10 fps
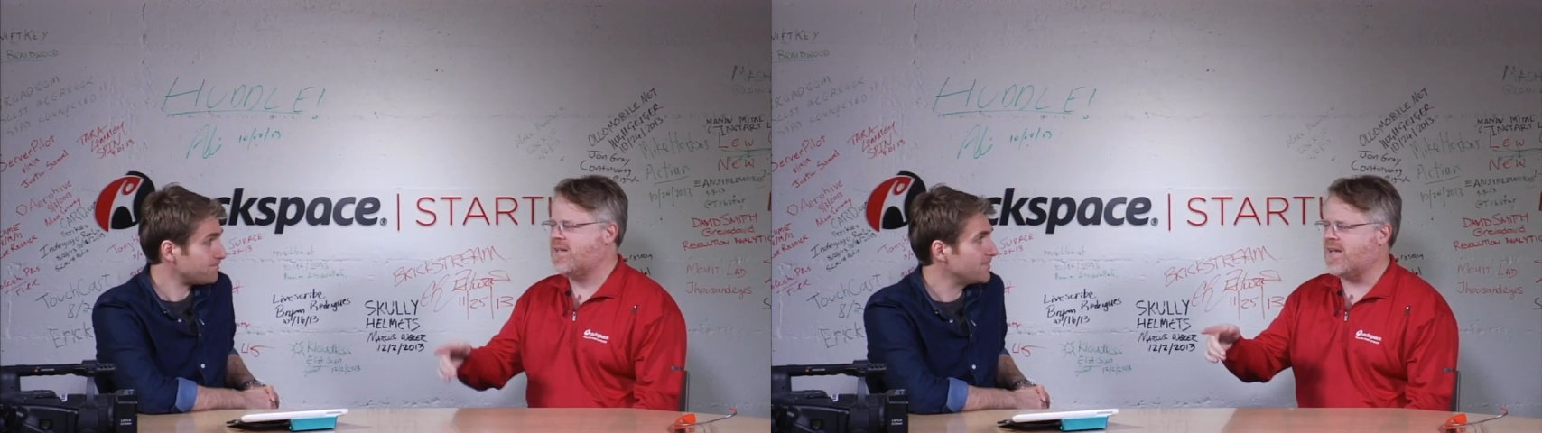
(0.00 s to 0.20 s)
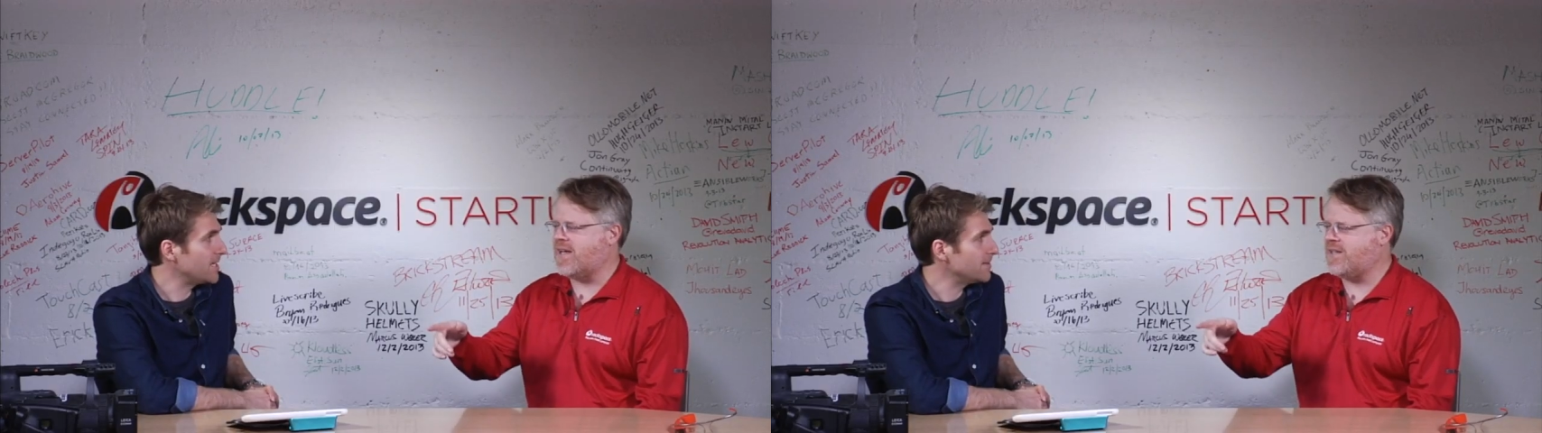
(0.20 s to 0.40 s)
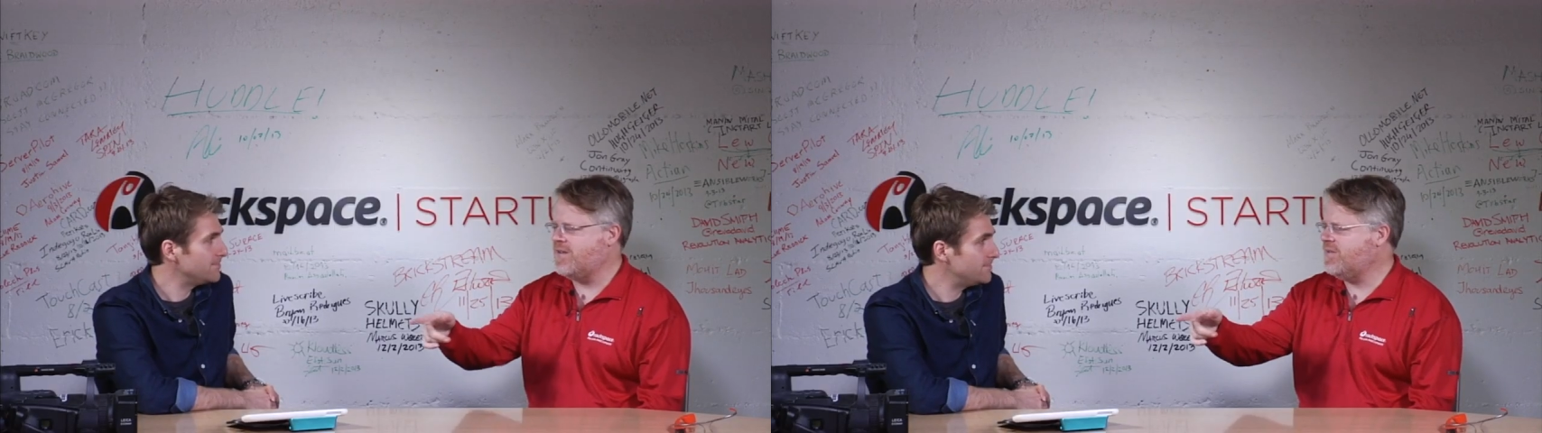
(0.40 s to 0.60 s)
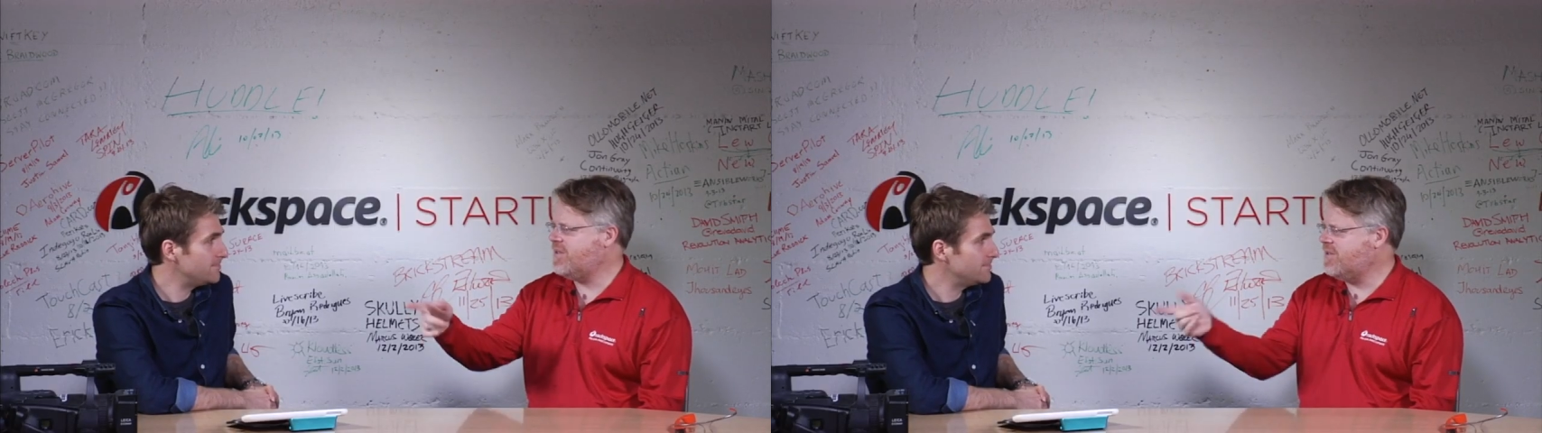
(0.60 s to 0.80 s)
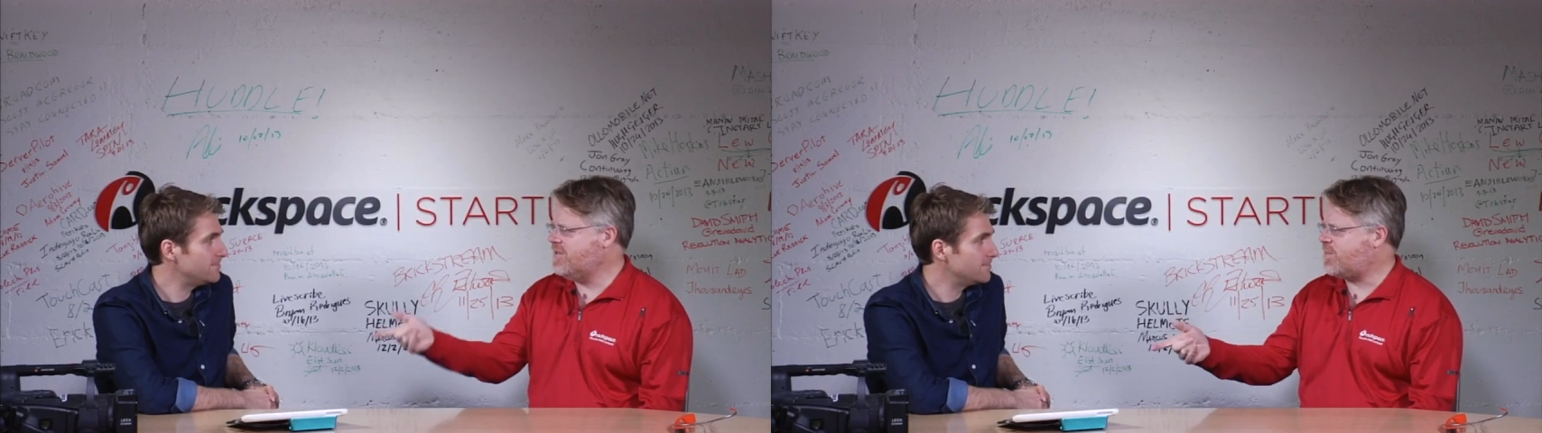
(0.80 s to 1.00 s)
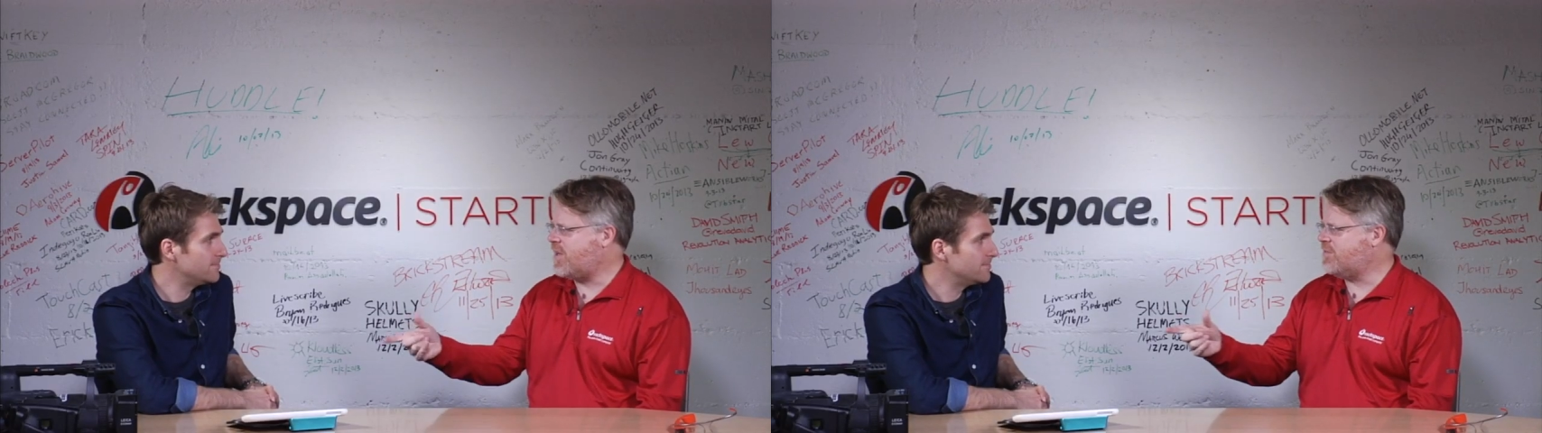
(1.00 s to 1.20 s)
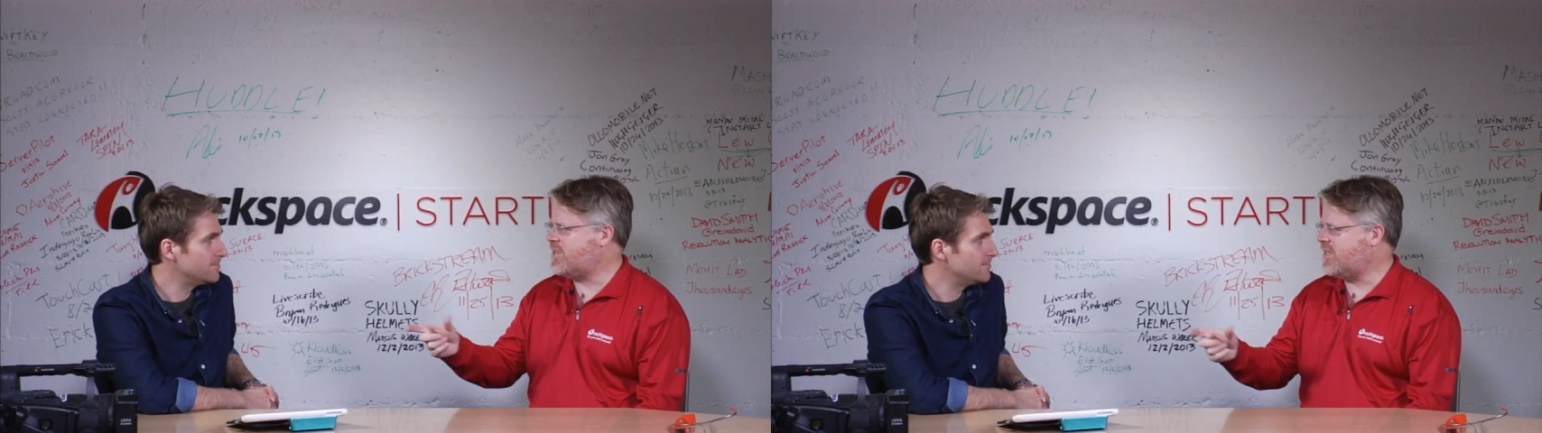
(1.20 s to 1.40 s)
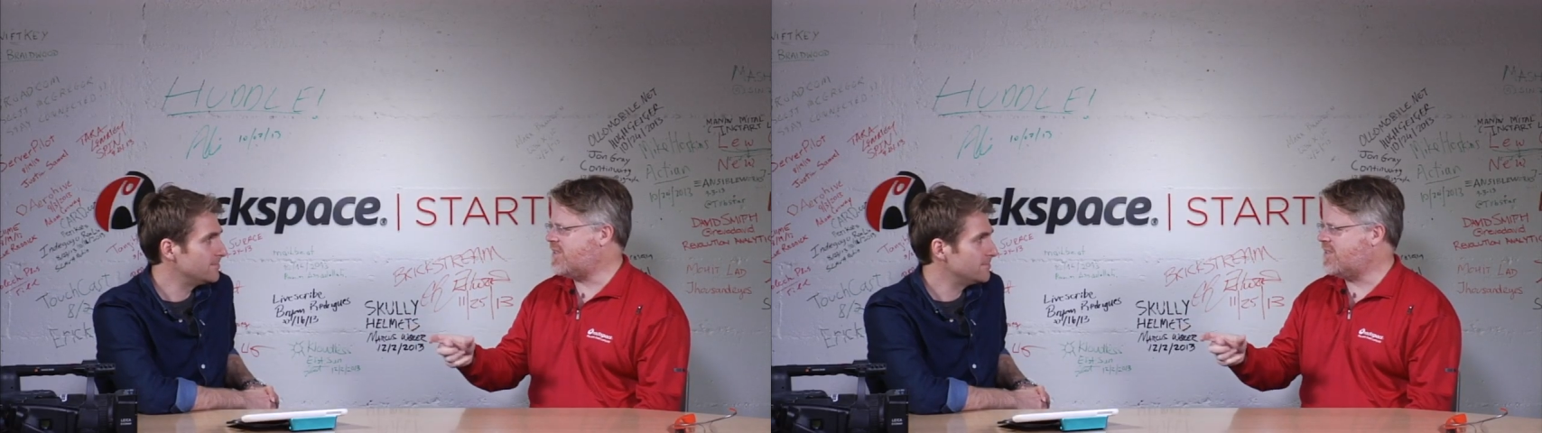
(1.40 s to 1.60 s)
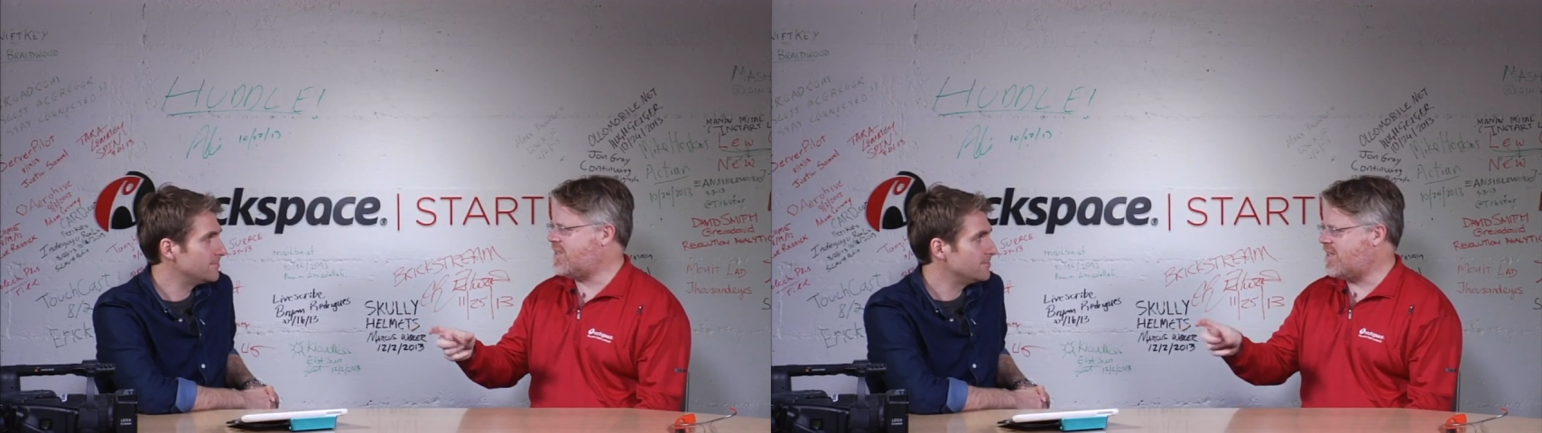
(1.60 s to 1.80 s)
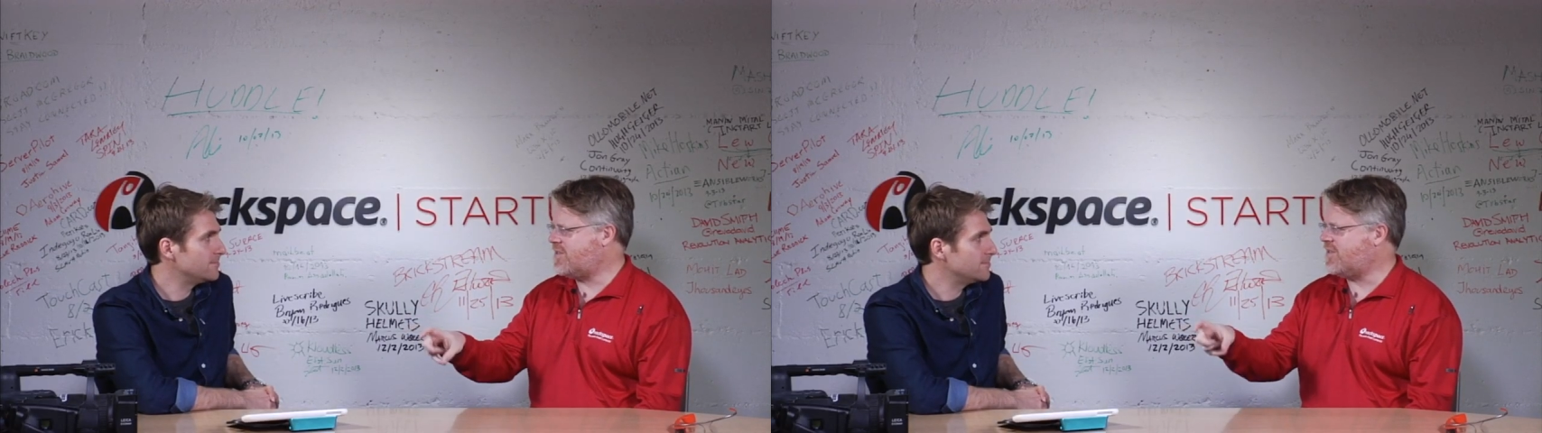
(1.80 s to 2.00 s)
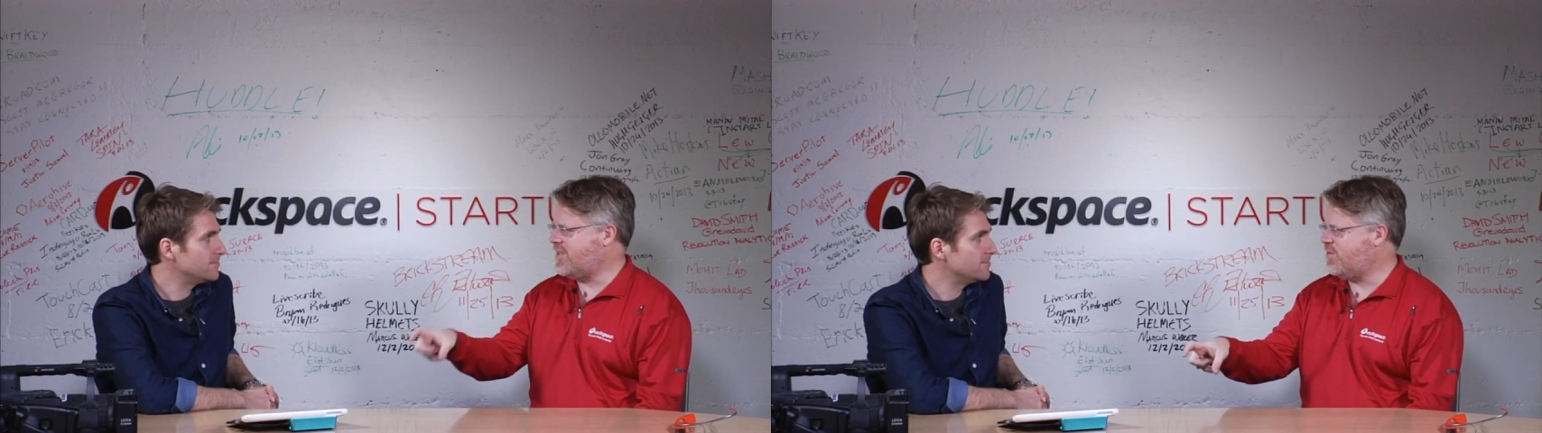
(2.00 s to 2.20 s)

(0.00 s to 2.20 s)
Speaker 1: and you use PrimeSense as sensor in